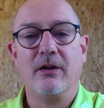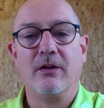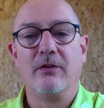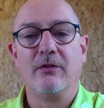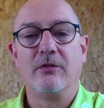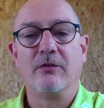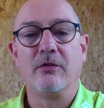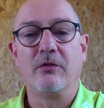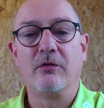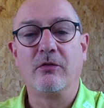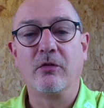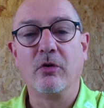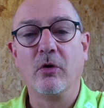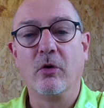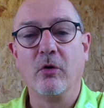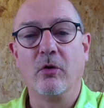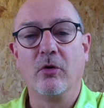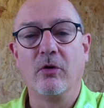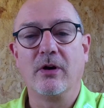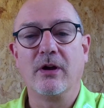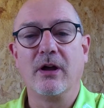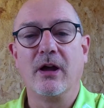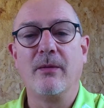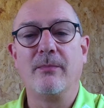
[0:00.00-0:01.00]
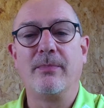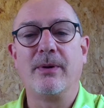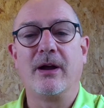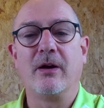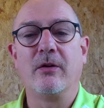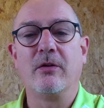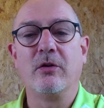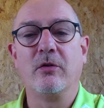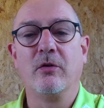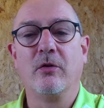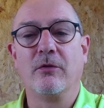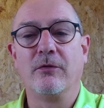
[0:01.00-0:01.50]
to talk
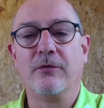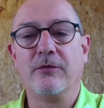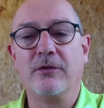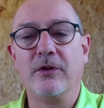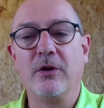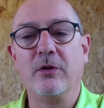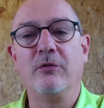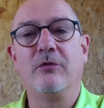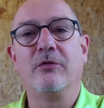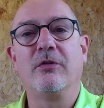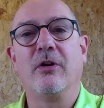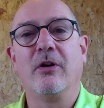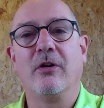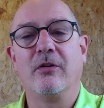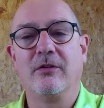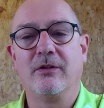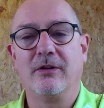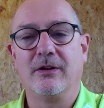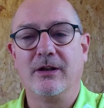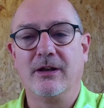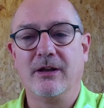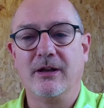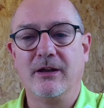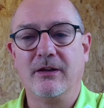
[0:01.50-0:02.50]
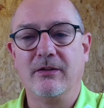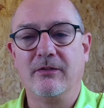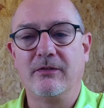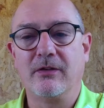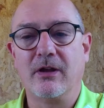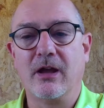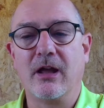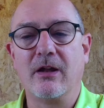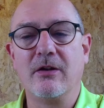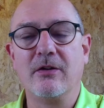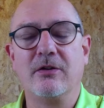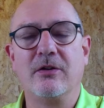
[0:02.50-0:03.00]
about your future holidays
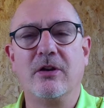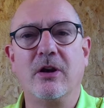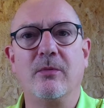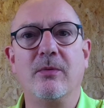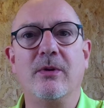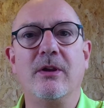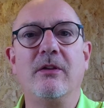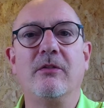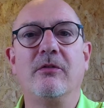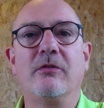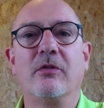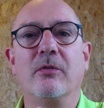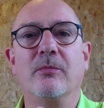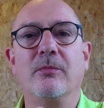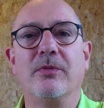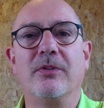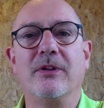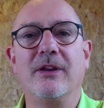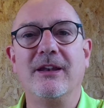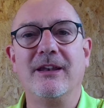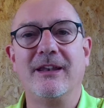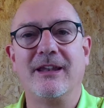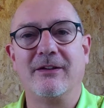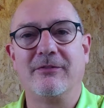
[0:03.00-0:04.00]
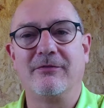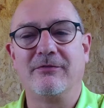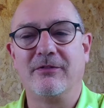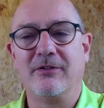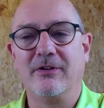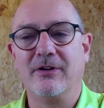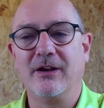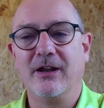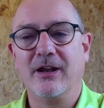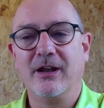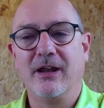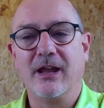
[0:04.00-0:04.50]
and doing something
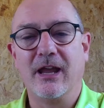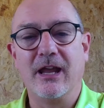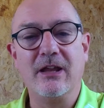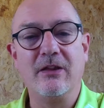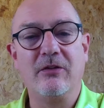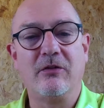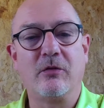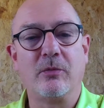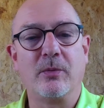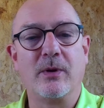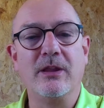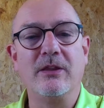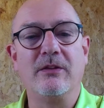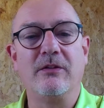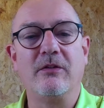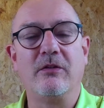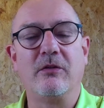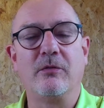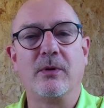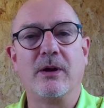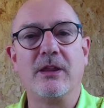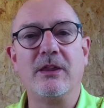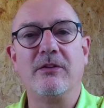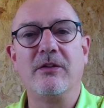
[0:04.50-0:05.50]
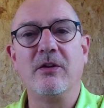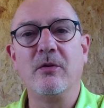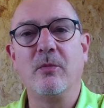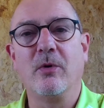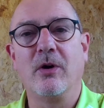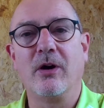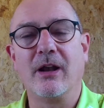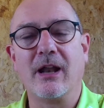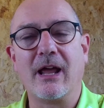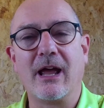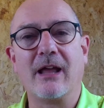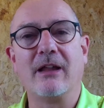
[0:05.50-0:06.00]
different in
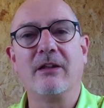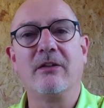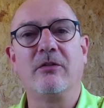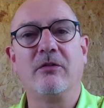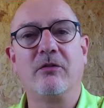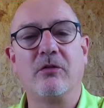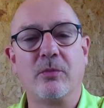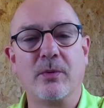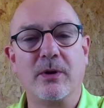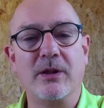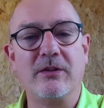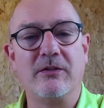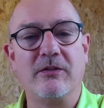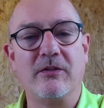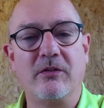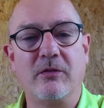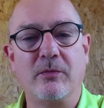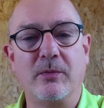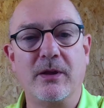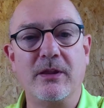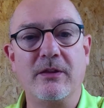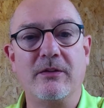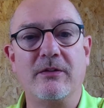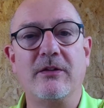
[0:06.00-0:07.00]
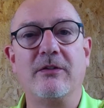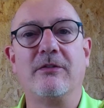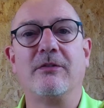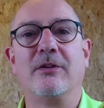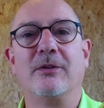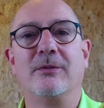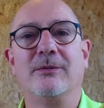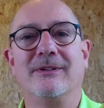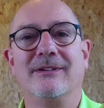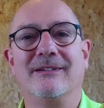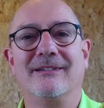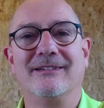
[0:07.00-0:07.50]
2021 and
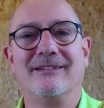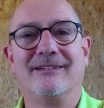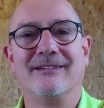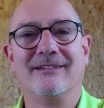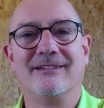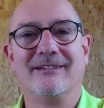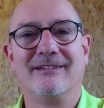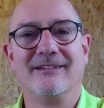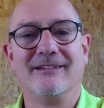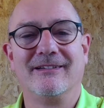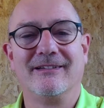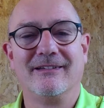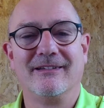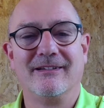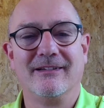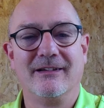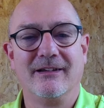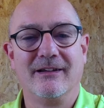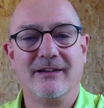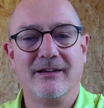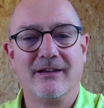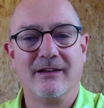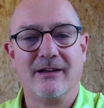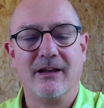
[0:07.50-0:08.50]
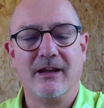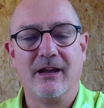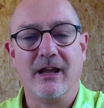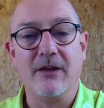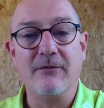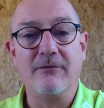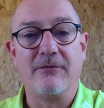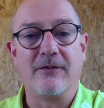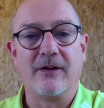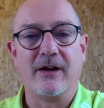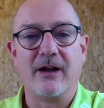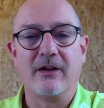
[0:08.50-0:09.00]
2022.
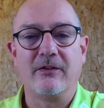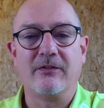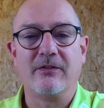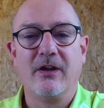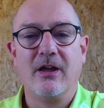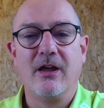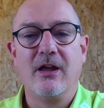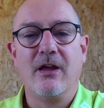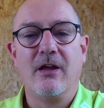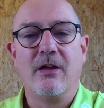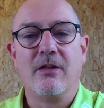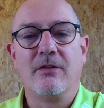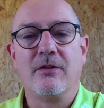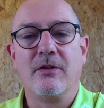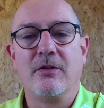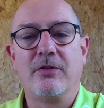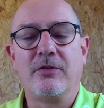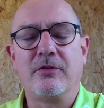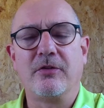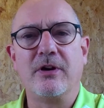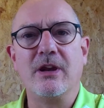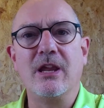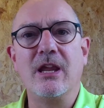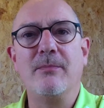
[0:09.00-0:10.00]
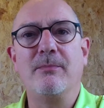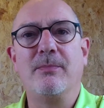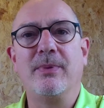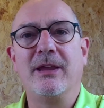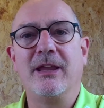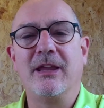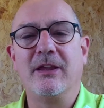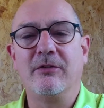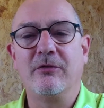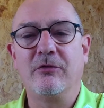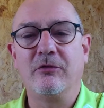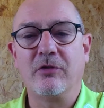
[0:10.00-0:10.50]
In fact, the three
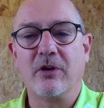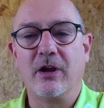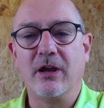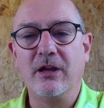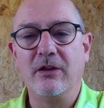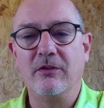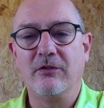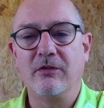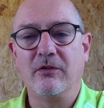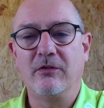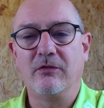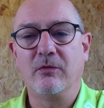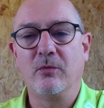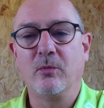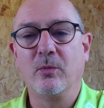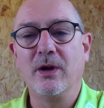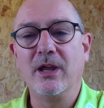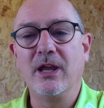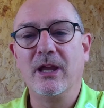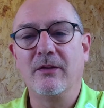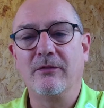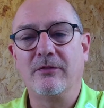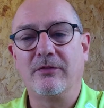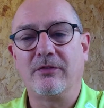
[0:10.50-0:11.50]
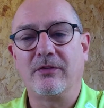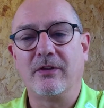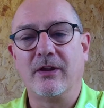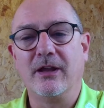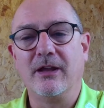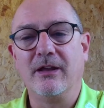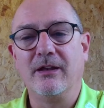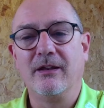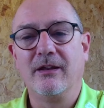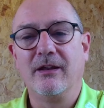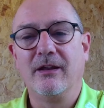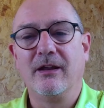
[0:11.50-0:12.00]
biggest changes we have
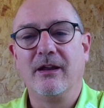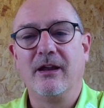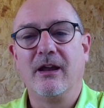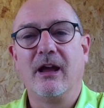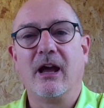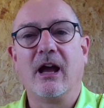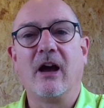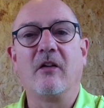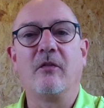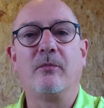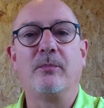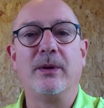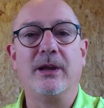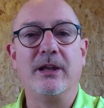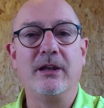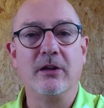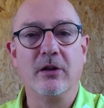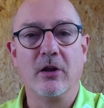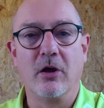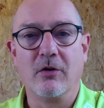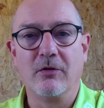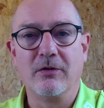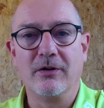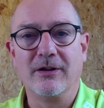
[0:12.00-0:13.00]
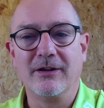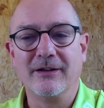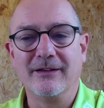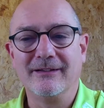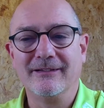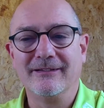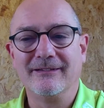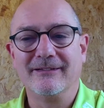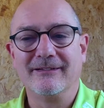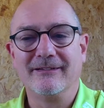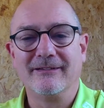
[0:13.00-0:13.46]
seen have been longer,